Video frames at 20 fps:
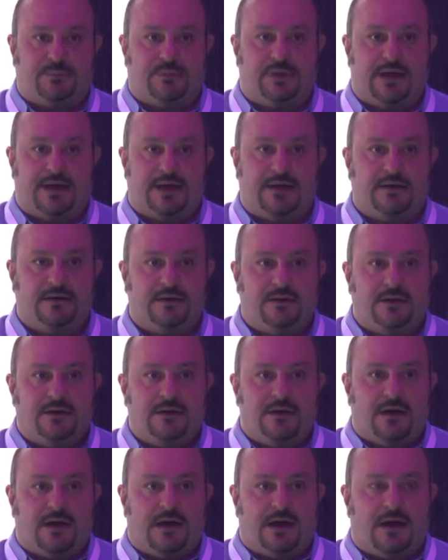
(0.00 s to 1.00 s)
And
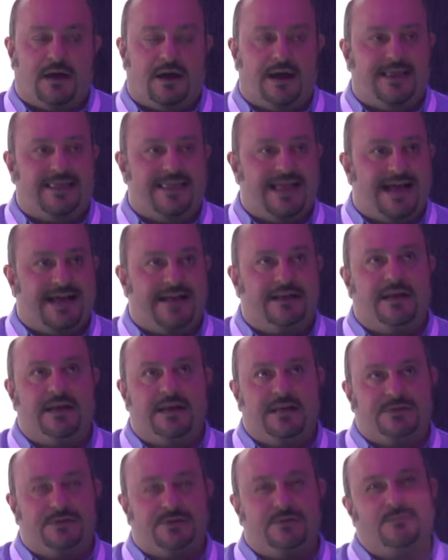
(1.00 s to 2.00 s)
that is
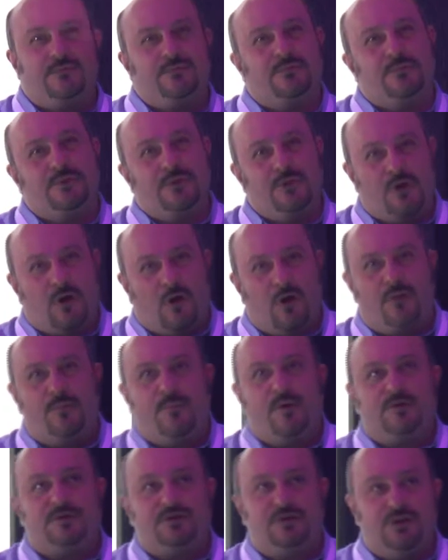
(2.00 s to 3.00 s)
almost
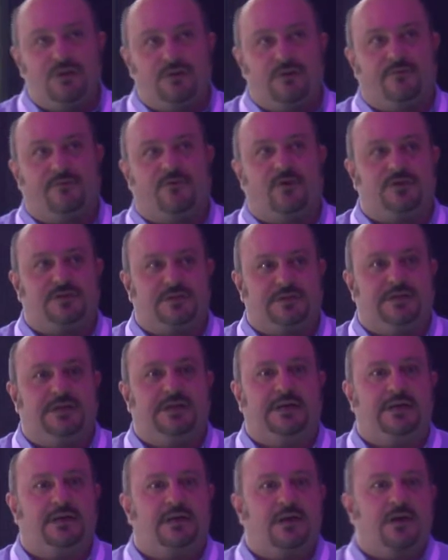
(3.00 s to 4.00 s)
universally
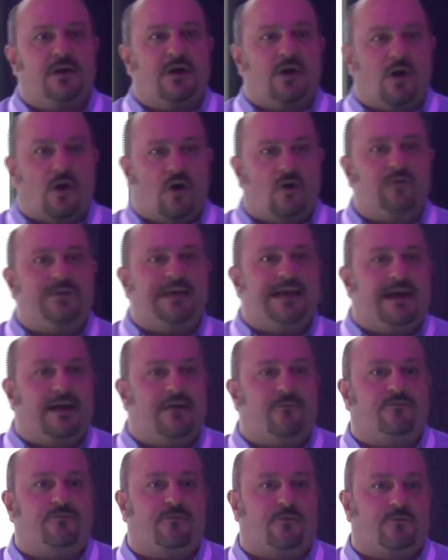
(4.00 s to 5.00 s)
only helpful for
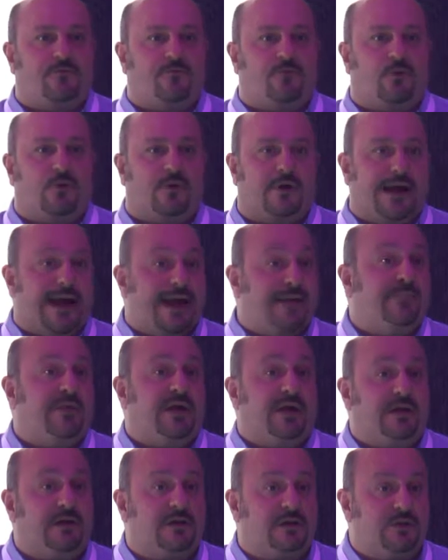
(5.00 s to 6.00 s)
ambient occlusion.
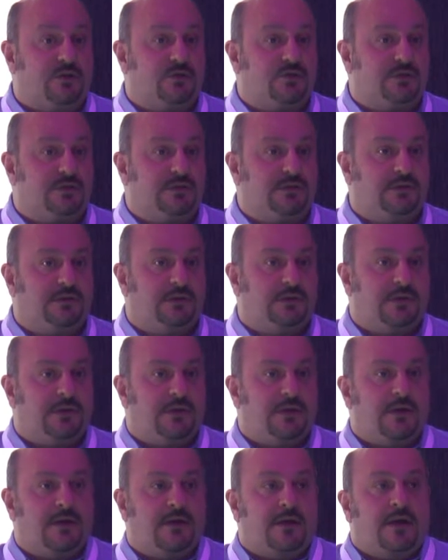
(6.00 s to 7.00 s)

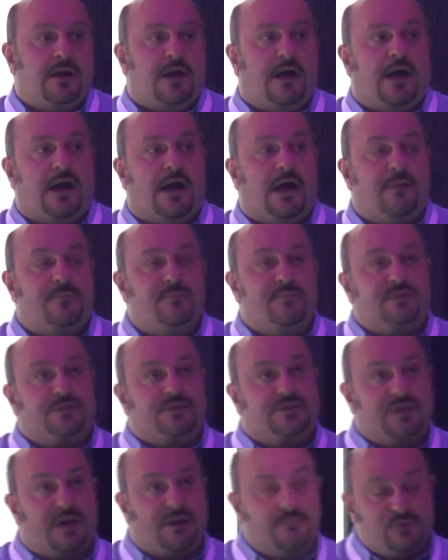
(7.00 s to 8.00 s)
Some
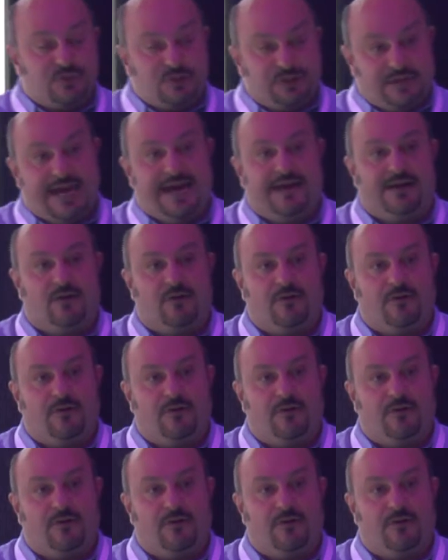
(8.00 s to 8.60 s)
shadow, if you do